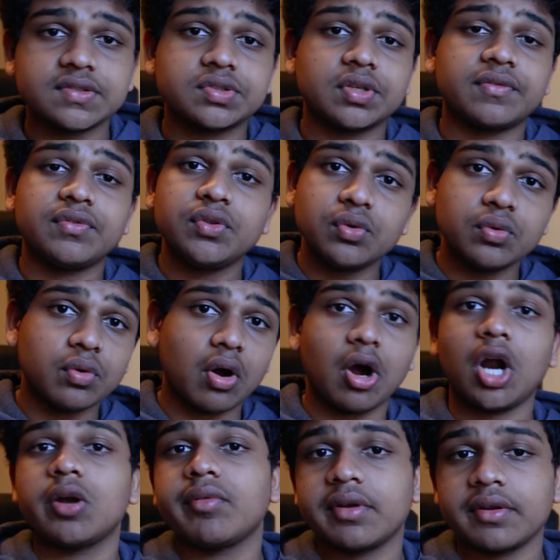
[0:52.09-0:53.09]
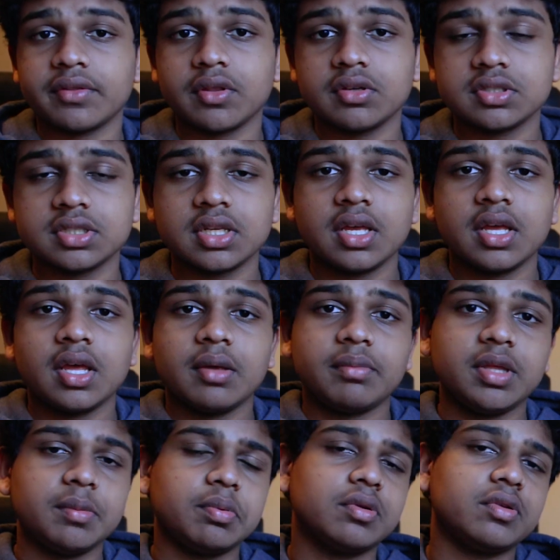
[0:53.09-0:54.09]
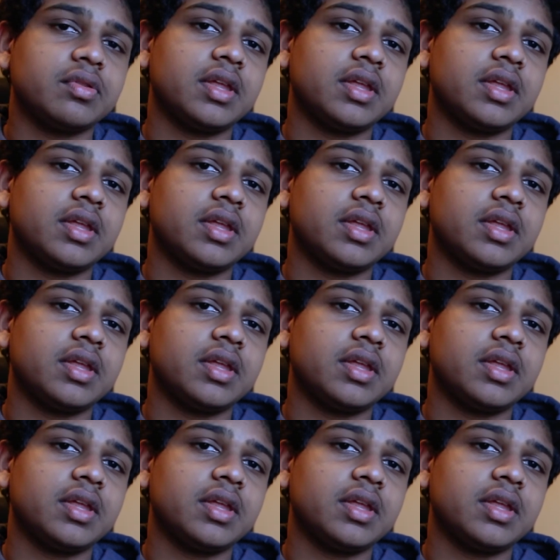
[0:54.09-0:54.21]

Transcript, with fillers: So if you are one of those people,